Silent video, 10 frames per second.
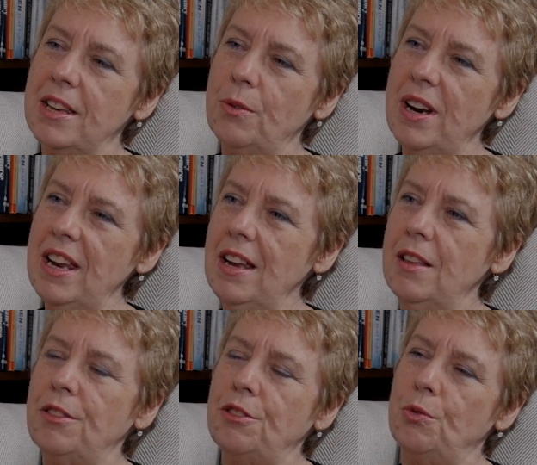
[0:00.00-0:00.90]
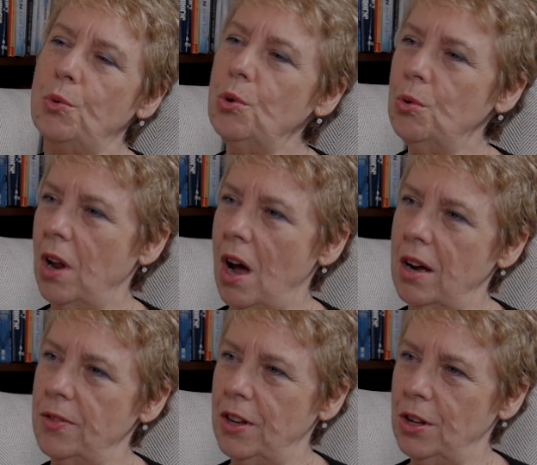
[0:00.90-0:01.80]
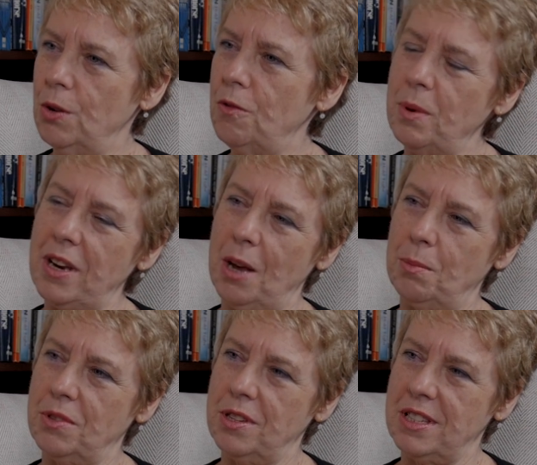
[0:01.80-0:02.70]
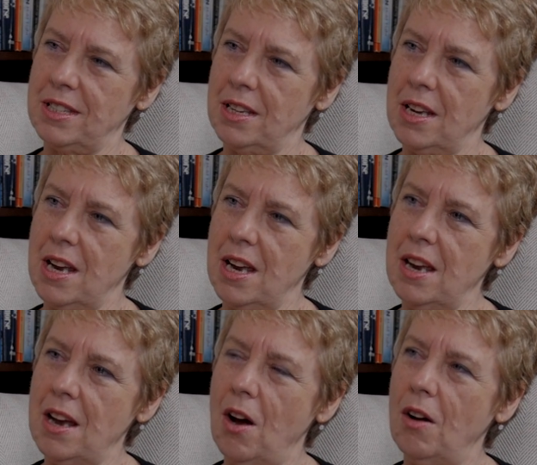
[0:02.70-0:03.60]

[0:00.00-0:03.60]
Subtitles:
there any through line that you've been able to see?